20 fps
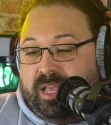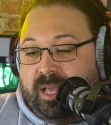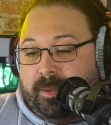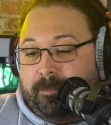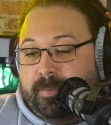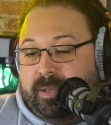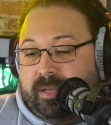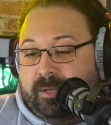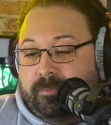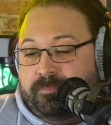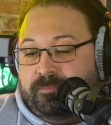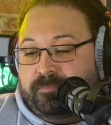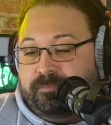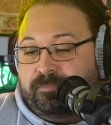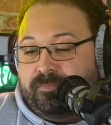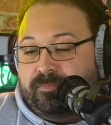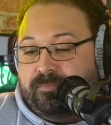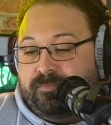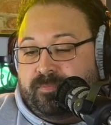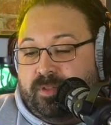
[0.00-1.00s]
camping
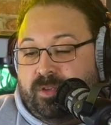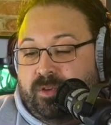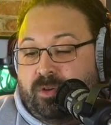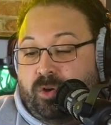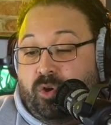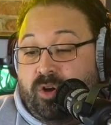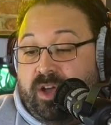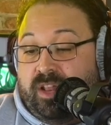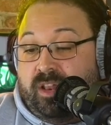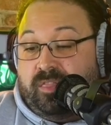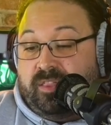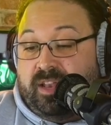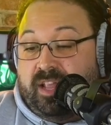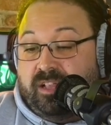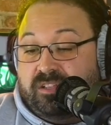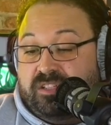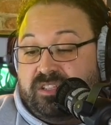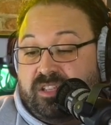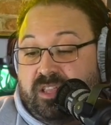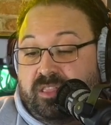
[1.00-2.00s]
or anything
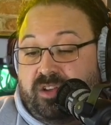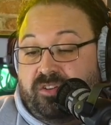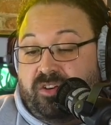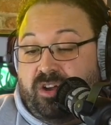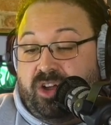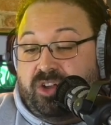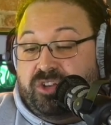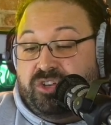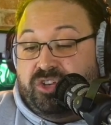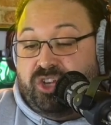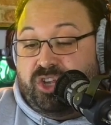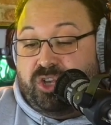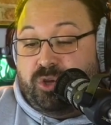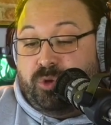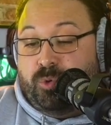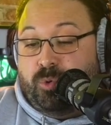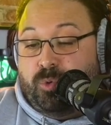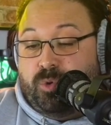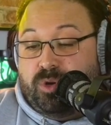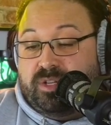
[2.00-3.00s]
else, there are
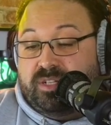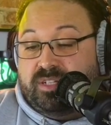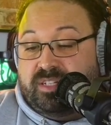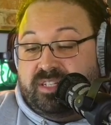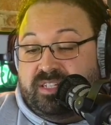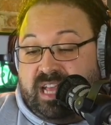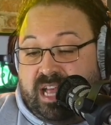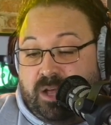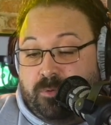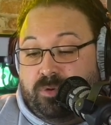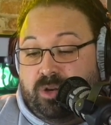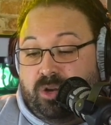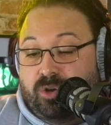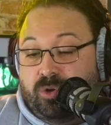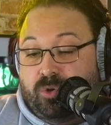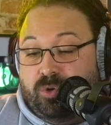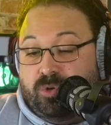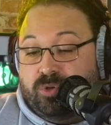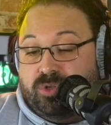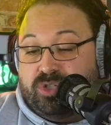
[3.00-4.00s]
new
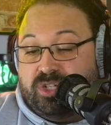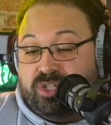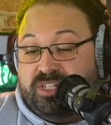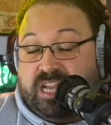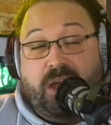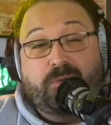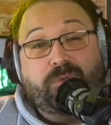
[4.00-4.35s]
download.